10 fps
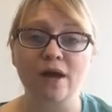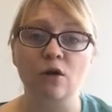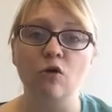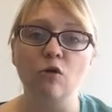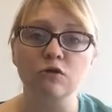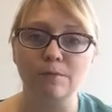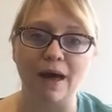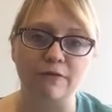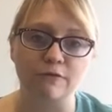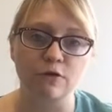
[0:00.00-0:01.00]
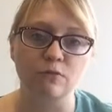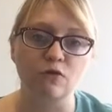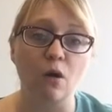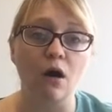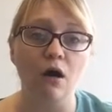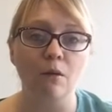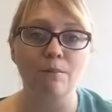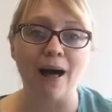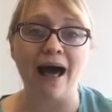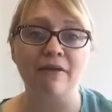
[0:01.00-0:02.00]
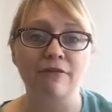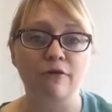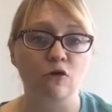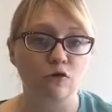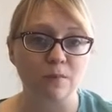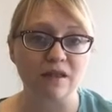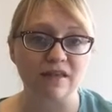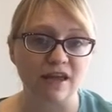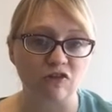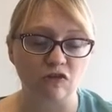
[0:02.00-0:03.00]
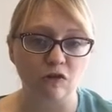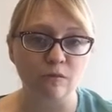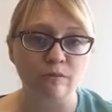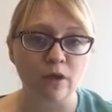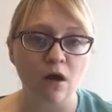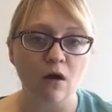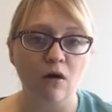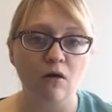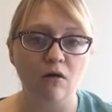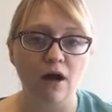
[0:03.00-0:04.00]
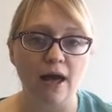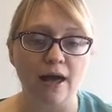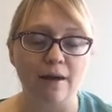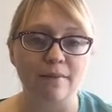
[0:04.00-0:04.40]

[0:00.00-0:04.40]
quite a cold bathroom to a hot bath could be the issue, or